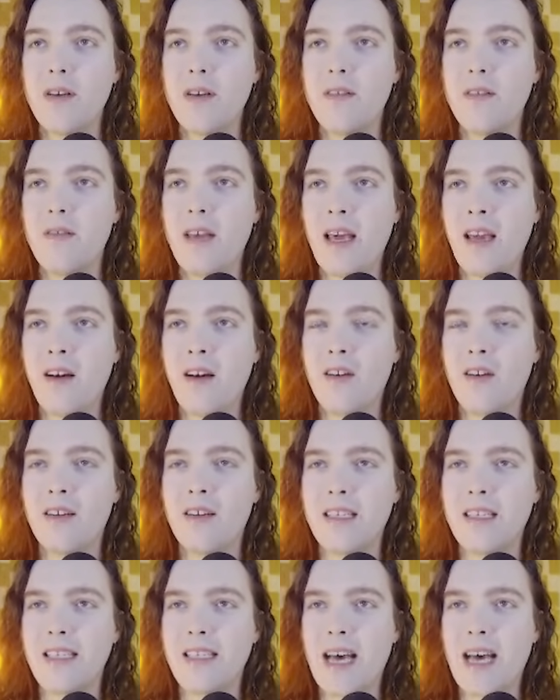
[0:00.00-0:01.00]
they are
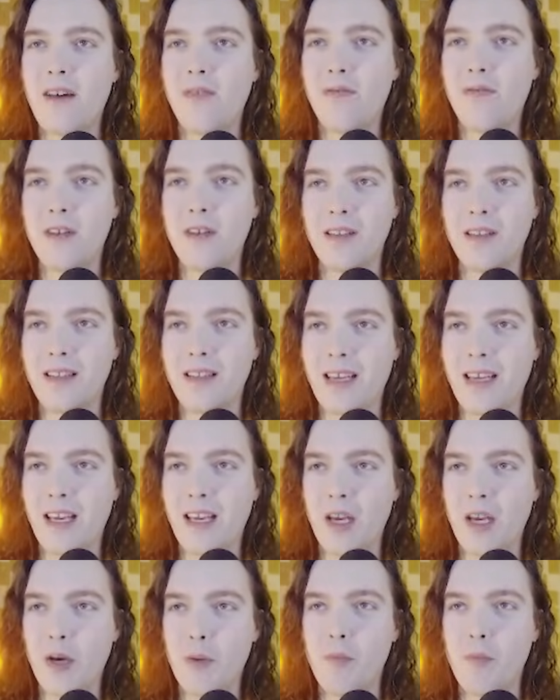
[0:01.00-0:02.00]

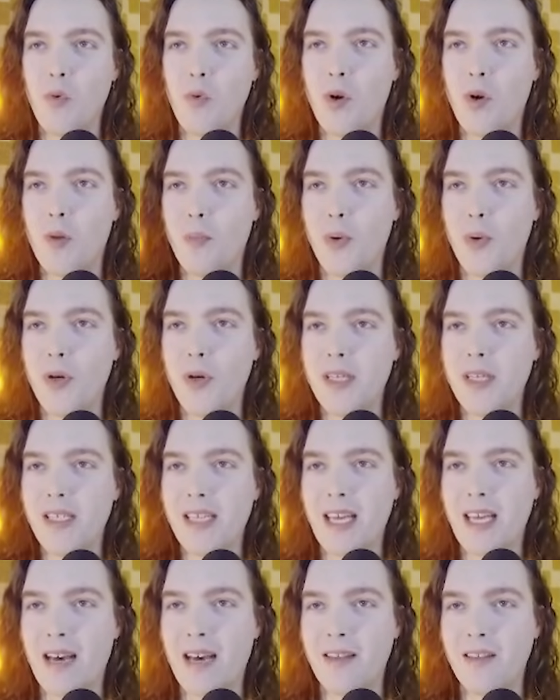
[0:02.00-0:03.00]
definitely more put
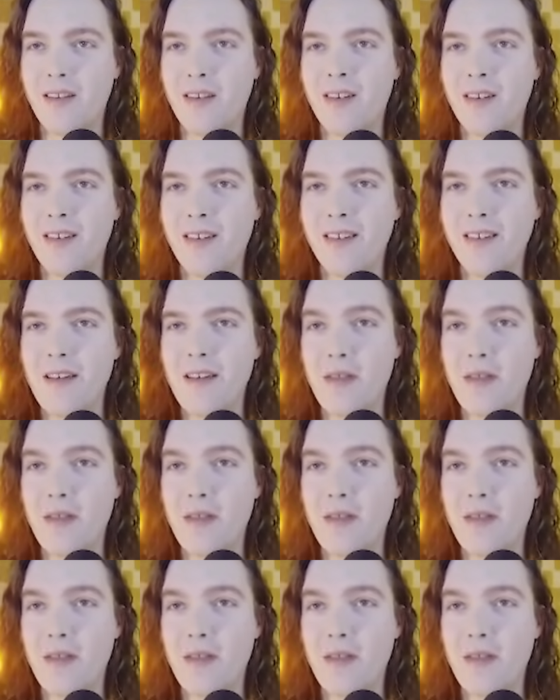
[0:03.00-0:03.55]
together